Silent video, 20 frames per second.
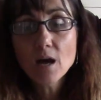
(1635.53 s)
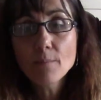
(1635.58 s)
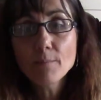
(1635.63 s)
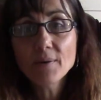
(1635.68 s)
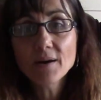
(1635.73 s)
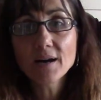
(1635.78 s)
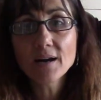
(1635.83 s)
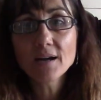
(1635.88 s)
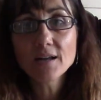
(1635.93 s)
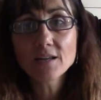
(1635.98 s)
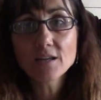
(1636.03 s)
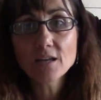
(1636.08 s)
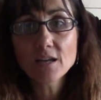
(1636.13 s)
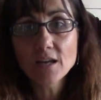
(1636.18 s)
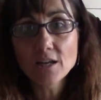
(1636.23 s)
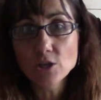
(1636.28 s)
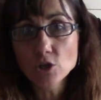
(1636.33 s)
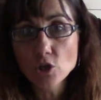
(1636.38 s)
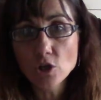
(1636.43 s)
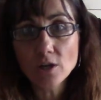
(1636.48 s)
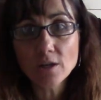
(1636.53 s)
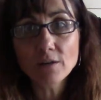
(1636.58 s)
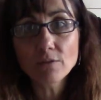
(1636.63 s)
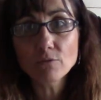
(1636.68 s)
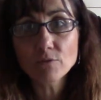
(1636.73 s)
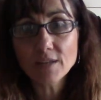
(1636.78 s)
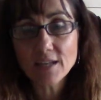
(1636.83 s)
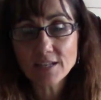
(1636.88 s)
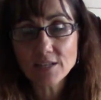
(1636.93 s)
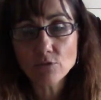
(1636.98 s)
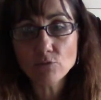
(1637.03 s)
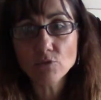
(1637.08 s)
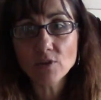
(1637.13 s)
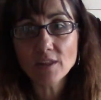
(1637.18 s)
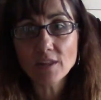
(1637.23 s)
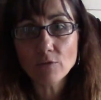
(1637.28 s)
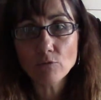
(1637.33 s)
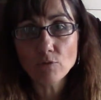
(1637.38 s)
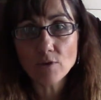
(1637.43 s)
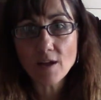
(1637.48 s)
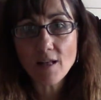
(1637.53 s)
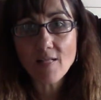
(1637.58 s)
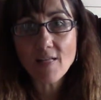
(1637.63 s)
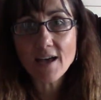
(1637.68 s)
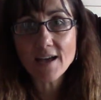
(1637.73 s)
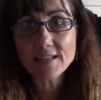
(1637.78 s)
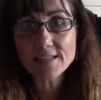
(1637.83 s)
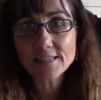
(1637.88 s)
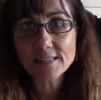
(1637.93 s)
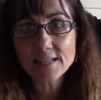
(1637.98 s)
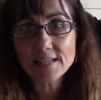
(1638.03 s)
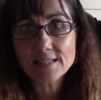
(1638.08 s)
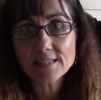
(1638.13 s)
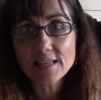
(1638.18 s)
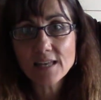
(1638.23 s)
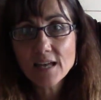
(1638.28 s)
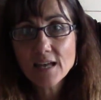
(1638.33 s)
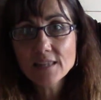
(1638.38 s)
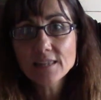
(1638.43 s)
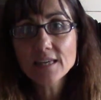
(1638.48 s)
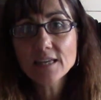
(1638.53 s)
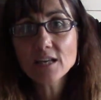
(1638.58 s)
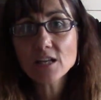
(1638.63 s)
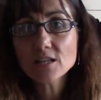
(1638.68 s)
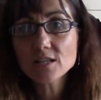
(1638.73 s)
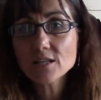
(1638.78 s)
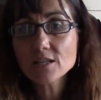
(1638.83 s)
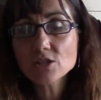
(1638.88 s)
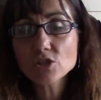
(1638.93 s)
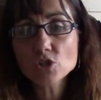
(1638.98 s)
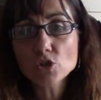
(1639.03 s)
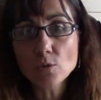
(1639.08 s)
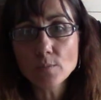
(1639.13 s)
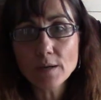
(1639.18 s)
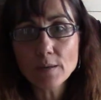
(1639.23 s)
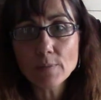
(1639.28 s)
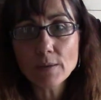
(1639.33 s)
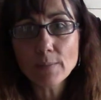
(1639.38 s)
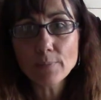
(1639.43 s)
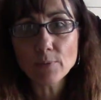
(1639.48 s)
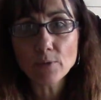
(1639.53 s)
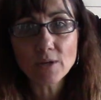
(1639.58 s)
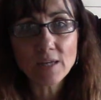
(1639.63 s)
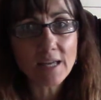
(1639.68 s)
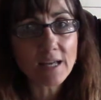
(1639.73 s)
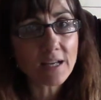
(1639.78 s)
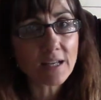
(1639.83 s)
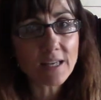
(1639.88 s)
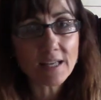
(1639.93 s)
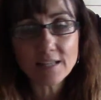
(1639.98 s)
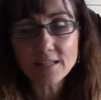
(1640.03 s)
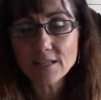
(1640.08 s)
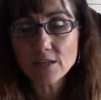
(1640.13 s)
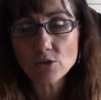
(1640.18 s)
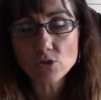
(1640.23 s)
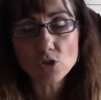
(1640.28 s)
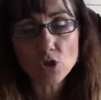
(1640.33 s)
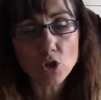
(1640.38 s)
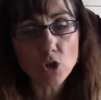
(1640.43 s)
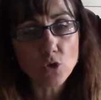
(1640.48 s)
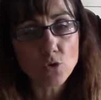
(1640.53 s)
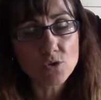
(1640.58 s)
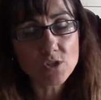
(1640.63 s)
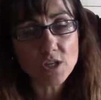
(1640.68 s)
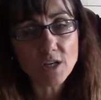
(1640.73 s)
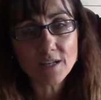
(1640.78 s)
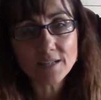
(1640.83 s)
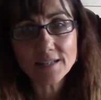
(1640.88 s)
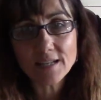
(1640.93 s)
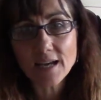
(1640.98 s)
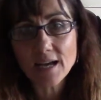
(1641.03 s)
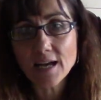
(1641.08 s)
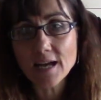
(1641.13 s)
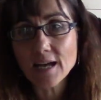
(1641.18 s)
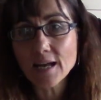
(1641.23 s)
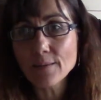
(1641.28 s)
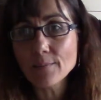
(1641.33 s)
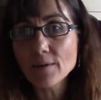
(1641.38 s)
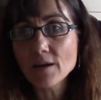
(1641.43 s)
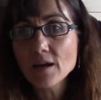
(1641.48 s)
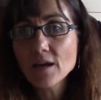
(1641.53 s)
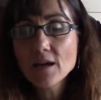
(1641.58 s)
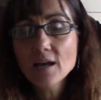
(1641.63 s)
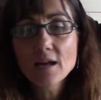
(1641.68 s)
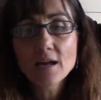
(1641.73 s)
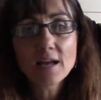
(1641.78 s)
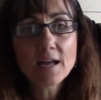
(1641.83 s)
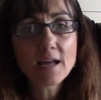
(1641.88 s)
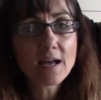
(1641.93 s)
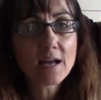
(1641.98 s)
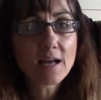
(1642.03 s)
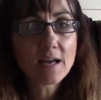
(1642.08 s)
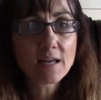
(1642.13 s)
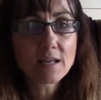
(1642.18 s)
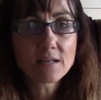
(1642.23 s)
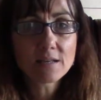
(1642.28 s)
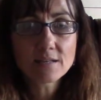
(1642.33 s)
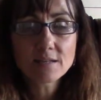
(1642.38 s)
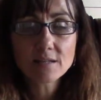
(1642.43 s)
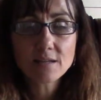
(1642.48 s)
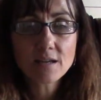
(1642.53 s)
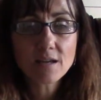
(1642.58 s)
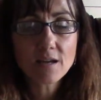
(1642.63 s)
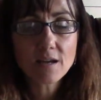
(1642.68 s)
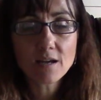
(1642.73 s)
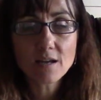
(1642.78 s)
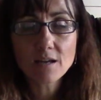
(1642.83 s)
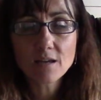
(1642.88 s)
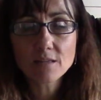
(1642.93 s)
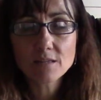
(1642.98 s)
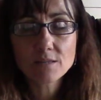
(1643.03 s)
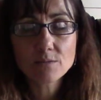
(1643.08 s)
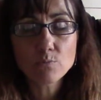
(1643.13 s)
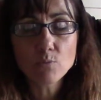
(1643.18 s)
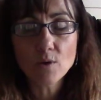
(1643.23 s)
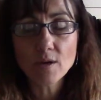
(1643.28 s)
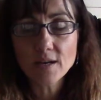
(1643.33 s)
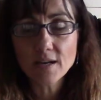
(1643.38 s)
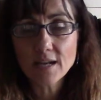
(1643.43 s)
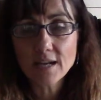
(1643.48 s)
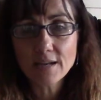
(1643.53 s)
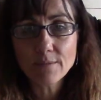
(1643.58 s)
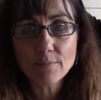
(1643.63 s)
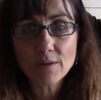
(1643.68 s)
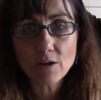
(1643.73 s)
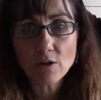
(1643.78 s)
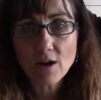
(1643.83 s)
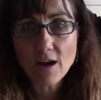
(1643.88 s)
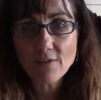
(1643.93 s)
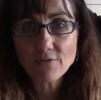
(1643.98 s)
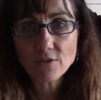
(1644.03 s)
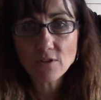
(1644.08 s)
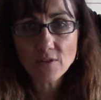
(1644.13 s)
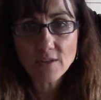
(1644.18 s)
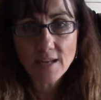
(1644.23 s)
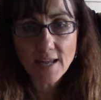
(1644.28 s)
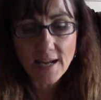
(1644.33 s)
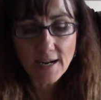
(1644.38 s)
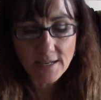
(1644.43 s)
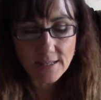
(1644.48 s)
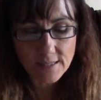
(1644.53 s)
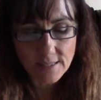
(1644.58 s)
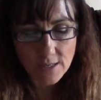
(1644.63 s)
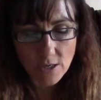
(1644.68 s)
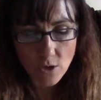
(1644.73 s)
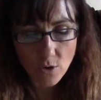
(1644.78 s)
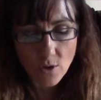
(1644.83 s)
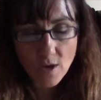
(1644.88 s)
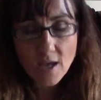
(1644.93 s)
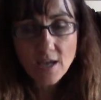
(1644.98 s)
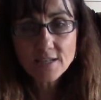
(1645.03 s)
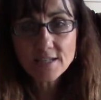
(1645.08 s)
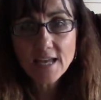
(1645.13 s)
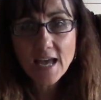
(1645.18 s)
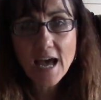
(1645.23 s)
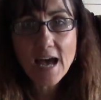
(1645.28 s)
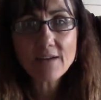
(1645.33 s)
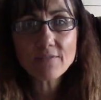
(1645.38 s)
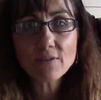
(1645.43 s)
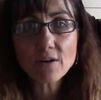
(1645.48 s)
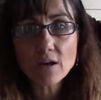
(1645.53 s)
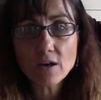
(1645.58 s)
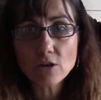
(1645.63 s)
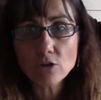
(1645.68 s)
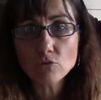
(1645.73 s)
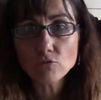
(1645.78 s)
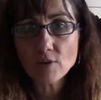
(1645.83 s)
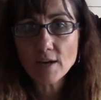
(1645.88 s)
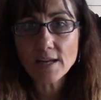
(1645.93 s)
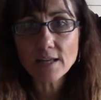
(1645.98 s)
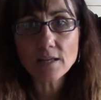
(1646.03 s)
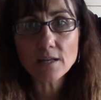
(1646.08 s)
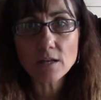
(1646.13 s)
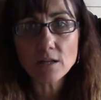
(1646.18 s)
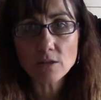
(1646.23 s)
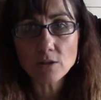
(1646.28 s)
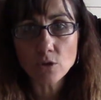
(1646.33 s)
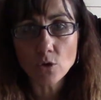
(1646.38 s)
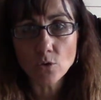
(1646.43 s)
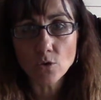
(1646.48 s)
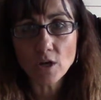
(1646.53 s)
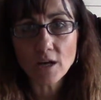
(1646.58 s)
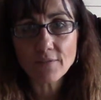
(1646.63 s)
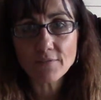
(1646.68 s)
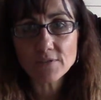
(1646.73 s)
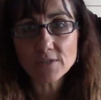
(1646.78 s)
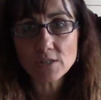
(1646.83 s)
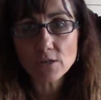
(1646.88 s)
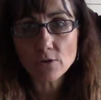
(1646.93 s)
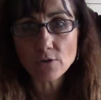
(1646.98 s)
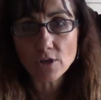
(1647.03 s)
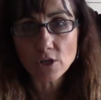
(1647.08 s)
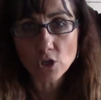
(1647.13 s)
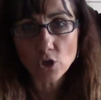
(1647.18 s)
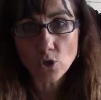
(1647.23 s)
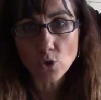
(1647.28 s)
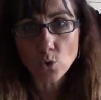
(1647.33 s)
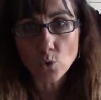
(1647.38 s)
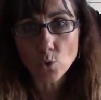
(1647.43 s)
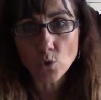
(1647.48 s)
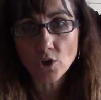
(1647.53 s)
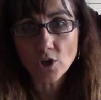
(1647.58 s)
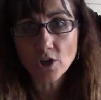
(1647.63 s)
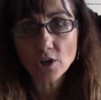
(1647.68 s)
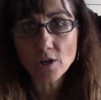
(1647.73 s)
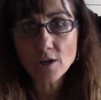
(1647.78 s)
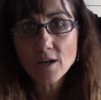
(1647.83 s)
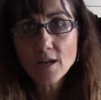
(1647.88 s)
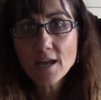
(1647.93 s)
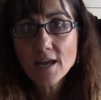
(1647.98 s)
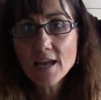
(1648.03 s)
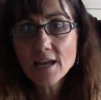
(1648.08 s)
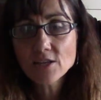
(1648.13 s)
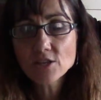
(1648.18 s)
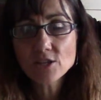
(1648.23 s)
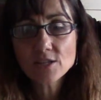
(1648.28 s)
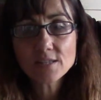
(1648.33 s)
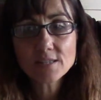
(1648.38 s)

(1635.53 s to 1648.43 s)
and you're going to get to really realize this, that so many people can't get deals closed on time, and it's one nightmare after the next. So to have a great loan officer in your corner, and